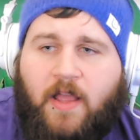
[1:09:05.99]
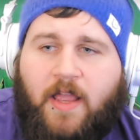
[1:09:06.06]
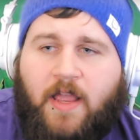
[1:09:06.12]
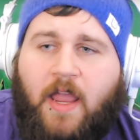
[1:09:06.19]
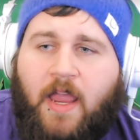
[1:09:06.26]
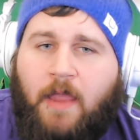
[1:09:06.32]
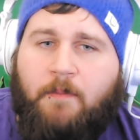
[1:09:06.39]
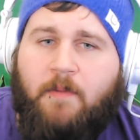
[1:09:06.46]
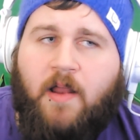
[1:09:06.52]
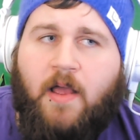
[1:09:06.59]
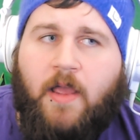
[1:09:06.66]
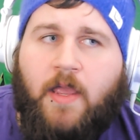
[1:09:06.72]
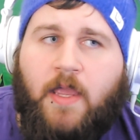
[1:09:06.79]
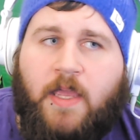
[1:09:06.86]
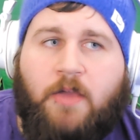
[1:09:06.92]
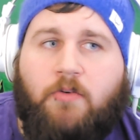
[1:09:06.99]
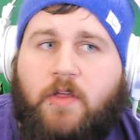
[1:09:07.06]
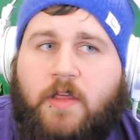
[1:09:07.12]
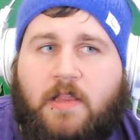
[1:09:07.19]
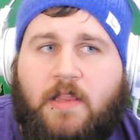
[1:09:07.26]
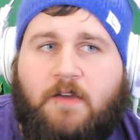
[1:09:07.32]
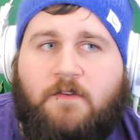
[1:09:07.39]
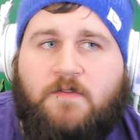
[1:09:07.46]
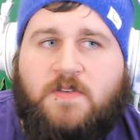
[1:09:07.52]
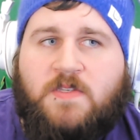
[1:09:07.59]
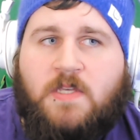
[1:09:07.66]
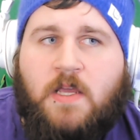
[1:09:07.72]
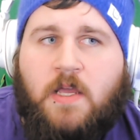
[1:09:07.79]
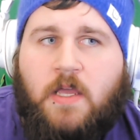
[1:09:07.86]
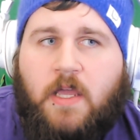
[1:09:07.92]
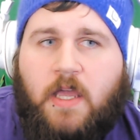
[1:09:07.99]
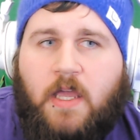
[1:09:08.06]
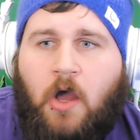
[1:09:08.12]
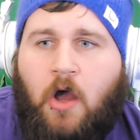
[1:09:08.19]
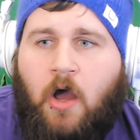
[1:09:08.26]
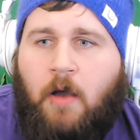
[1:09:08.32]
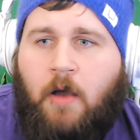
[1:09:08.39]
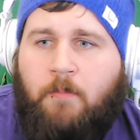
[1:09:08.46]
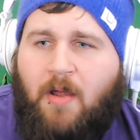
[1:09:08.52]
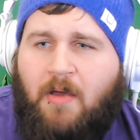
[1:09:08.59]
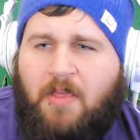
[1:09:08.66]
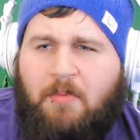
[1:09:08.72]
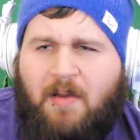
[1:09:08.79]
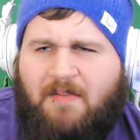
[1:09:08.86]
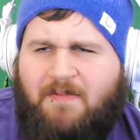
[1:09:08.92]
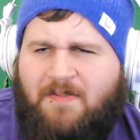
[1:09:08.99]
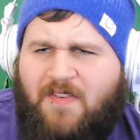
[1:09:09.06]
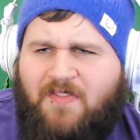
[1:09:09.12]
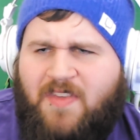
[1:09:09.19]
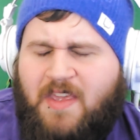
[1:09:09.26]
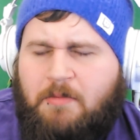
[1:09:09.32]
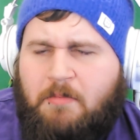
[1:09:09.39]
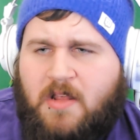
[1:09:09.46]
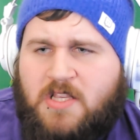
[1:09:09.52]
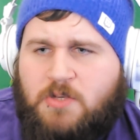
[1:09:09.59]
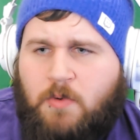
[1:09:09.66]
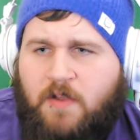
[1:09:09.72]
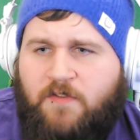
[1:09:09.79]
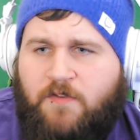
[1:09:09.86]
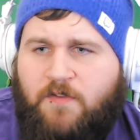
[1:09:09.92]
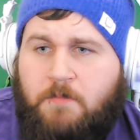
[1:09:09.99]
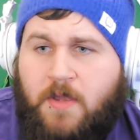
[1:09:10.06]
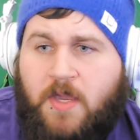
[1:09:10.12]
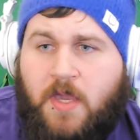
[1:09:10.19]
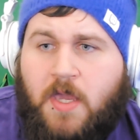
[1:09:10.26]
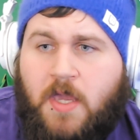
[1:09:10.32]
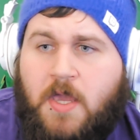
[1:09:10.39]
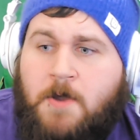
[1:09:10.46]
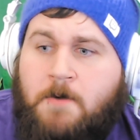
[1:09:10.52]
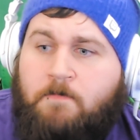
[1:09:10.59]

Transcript: Like him and I, he only lives probably about 15 minutes away from me.